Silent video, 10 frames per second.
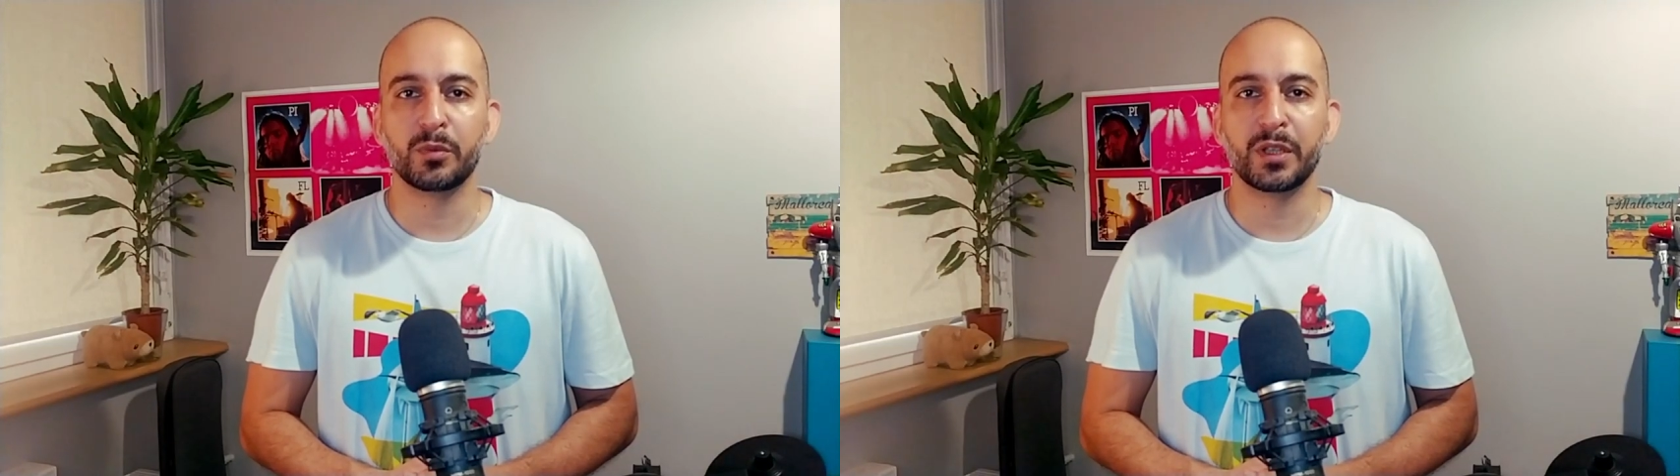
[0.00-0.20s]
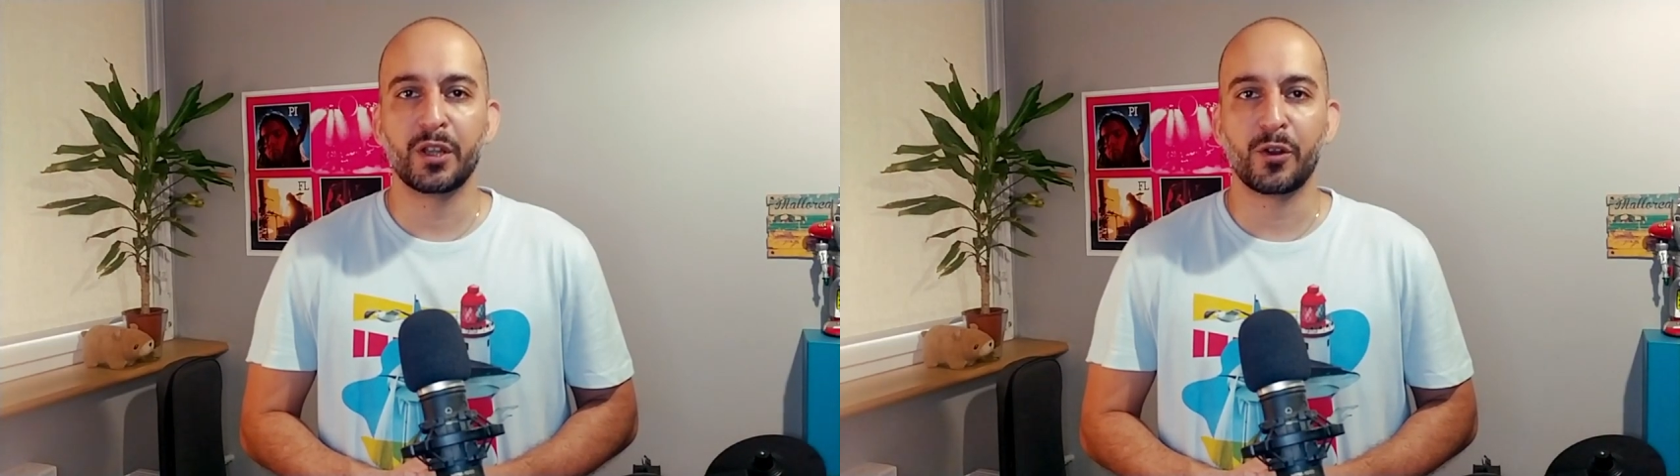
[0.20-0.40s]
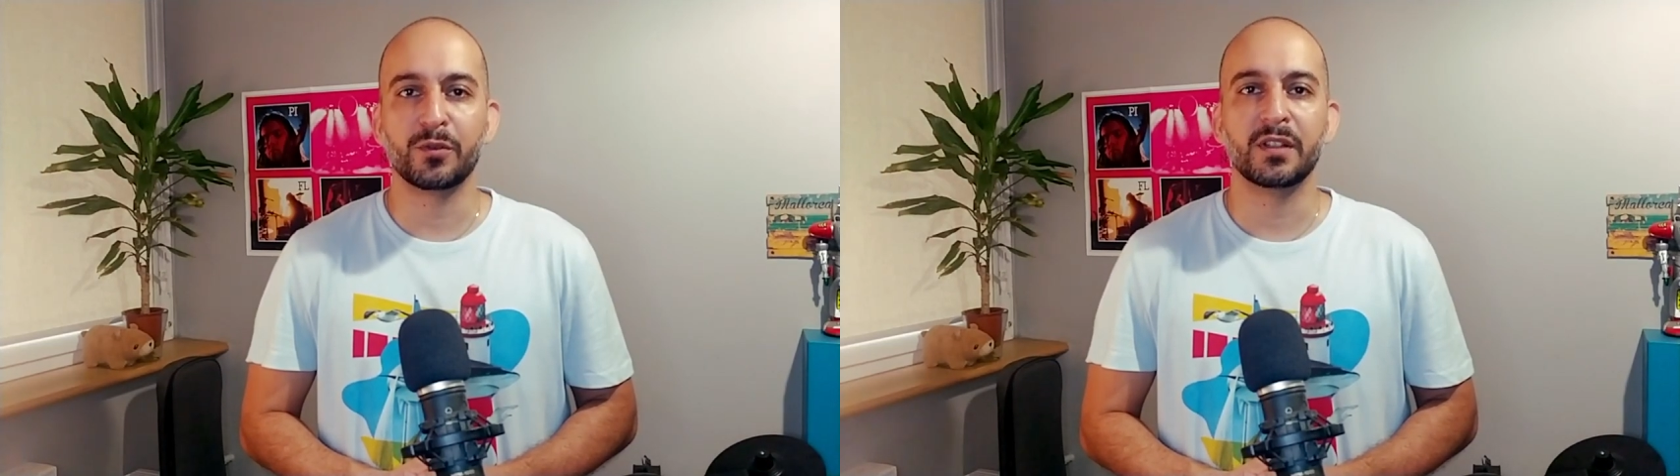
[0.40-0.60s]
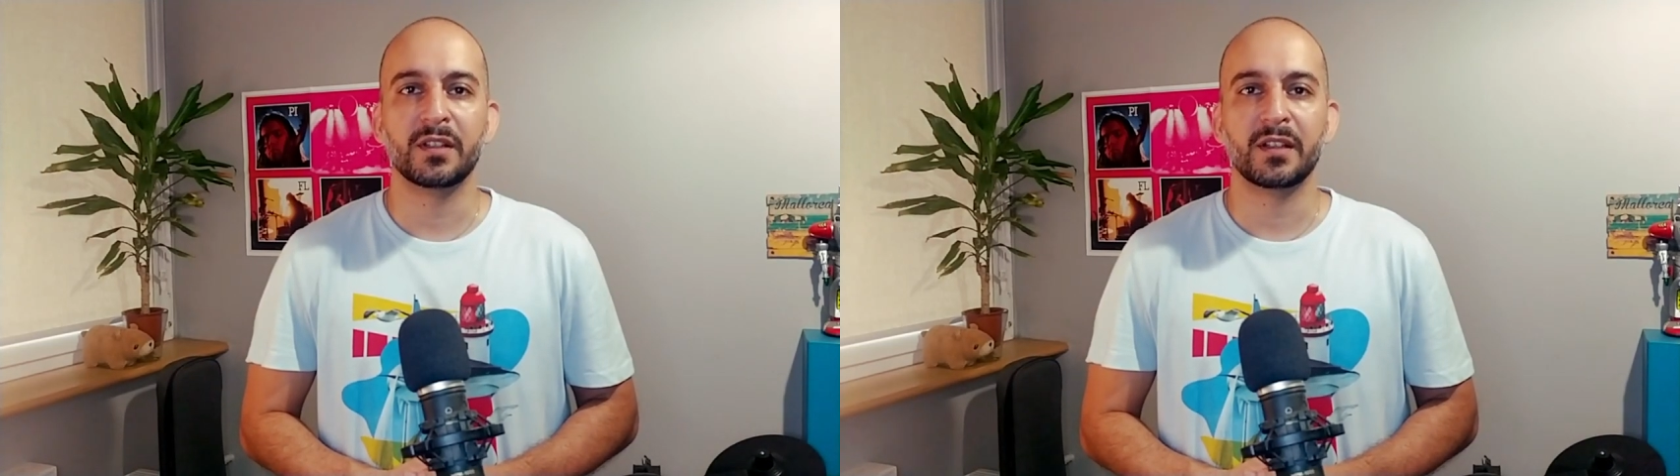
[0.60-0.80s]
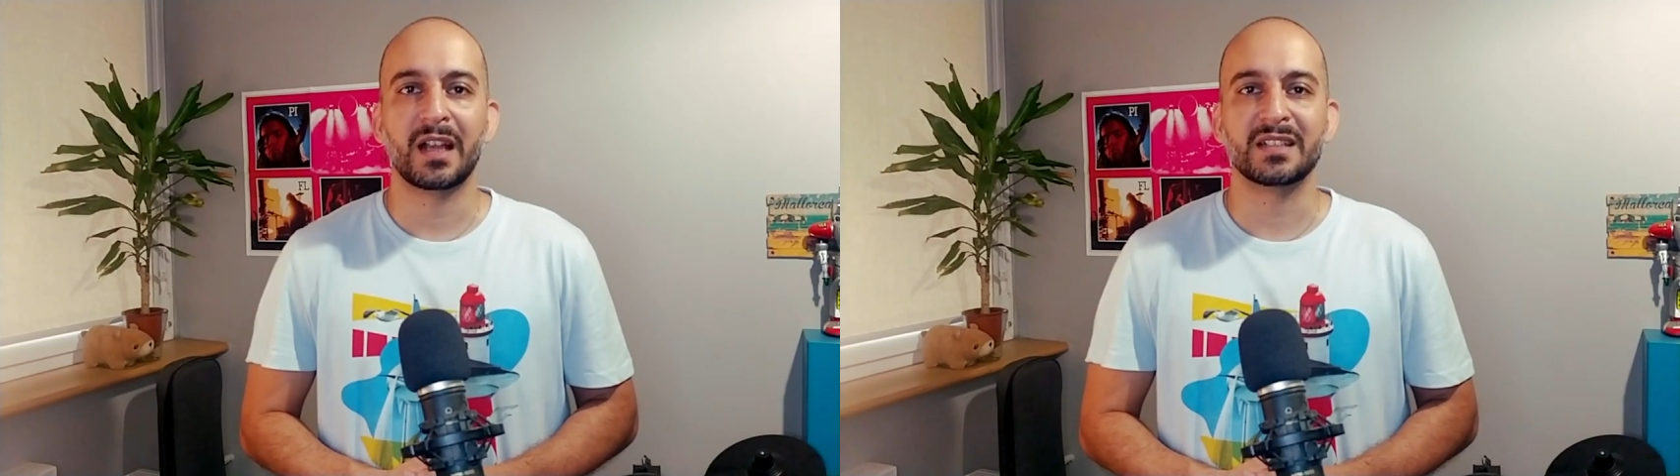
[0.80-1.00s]
be known
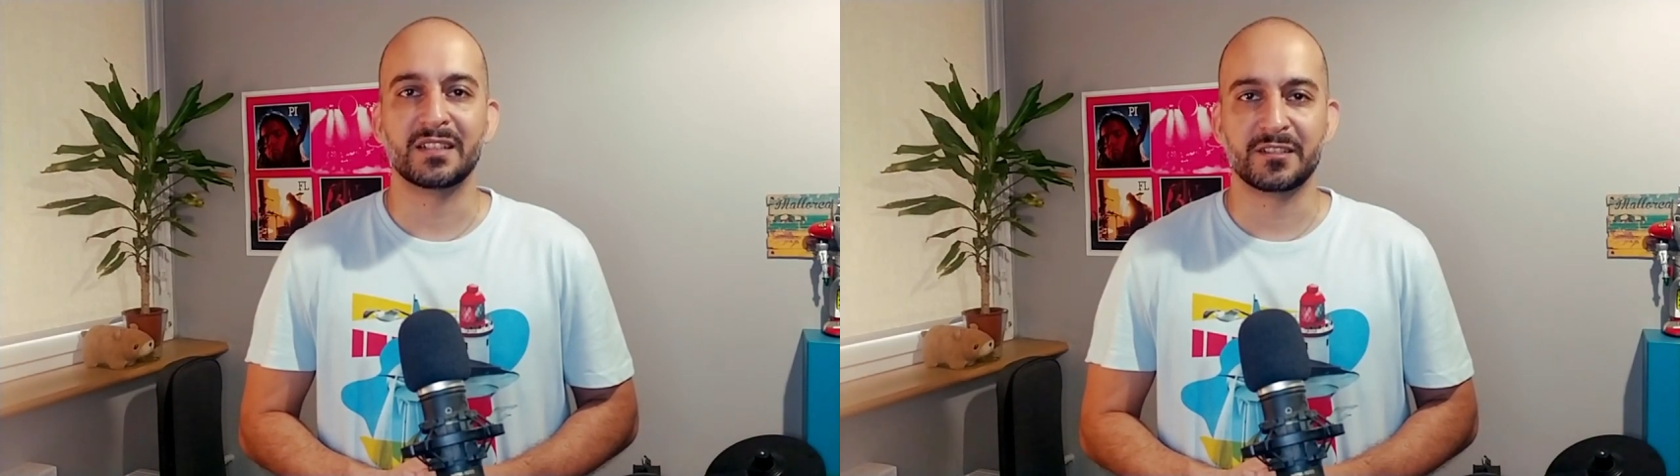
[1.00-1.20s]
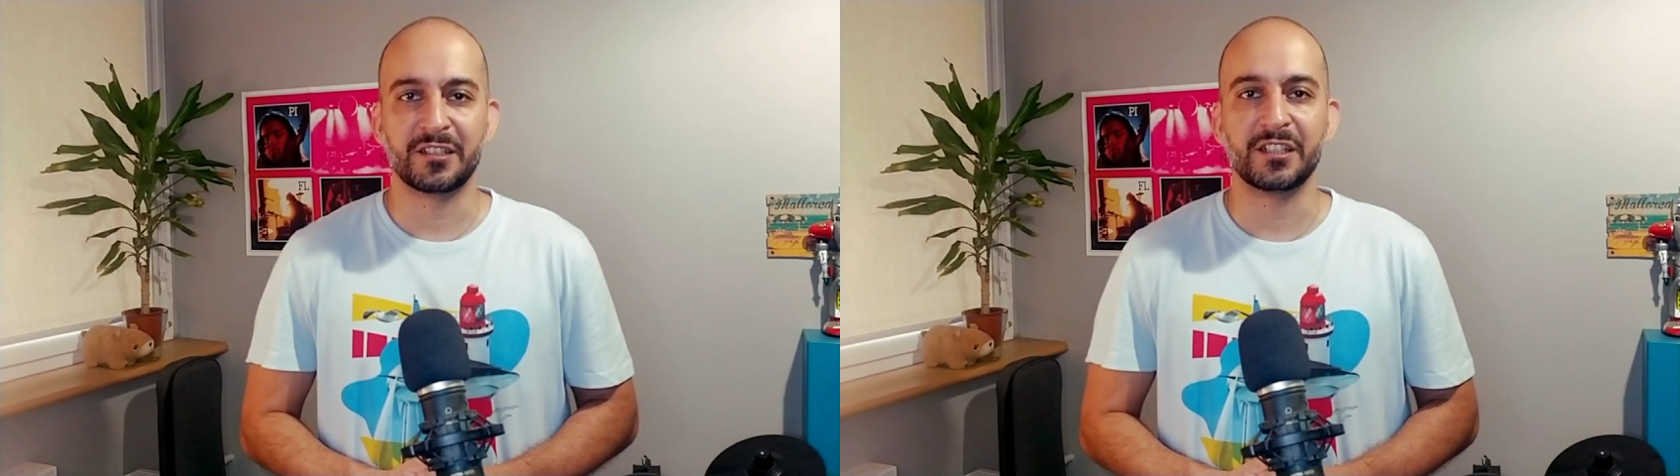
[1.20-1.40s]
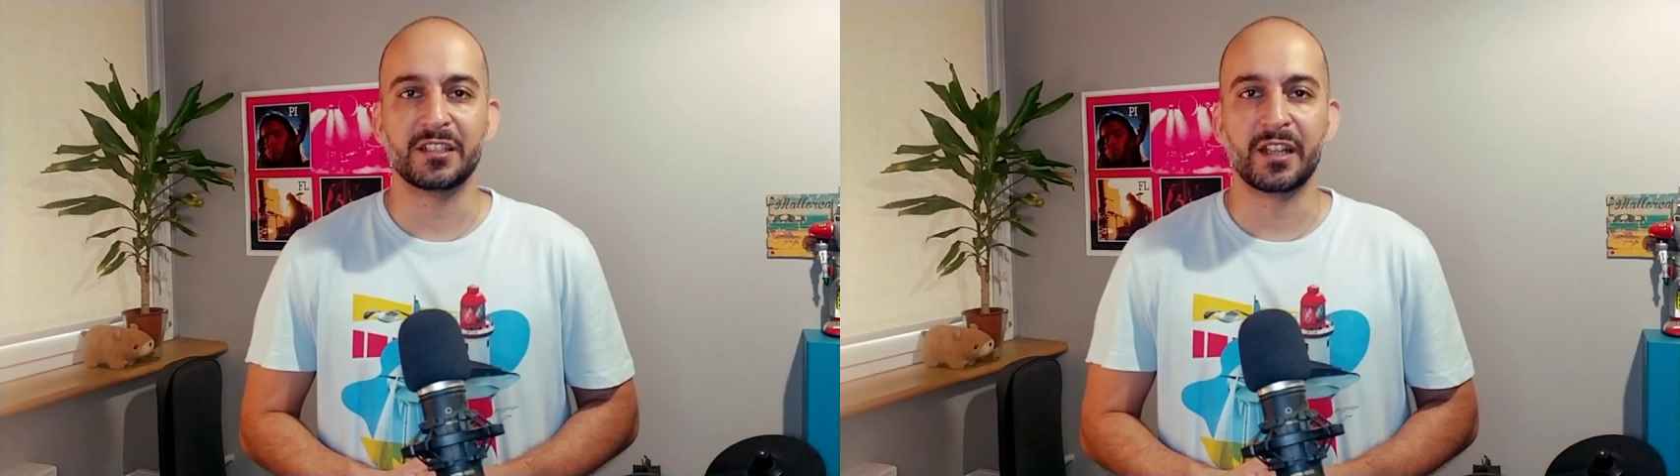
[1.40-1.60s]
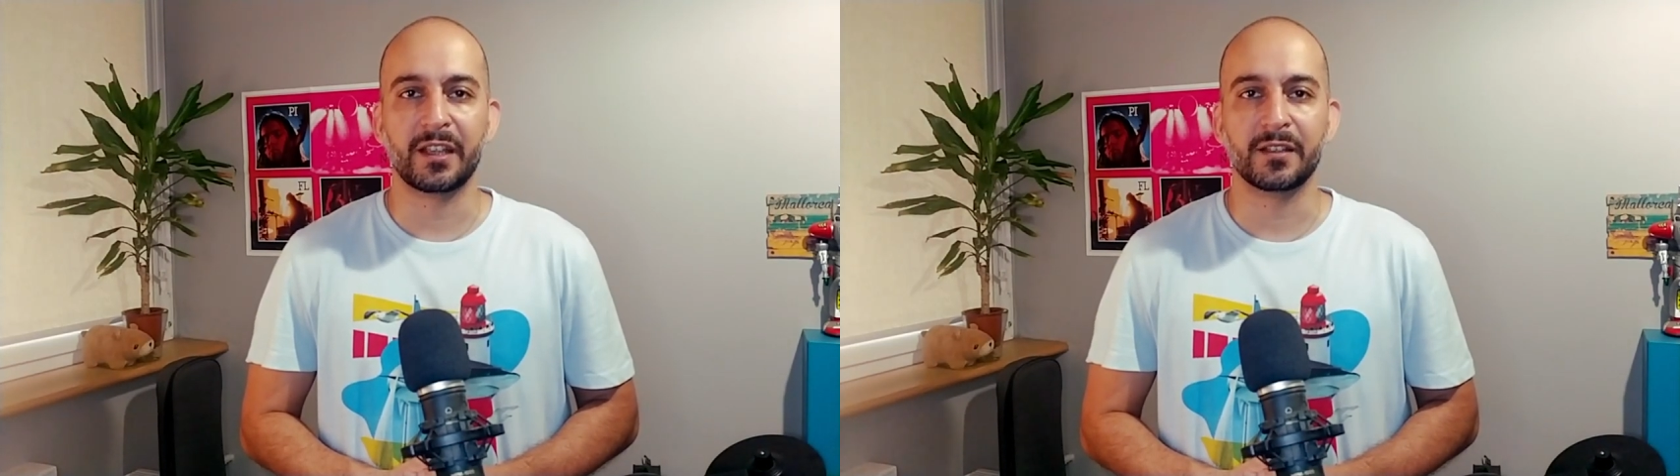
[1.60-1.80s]
as the Sea Snake.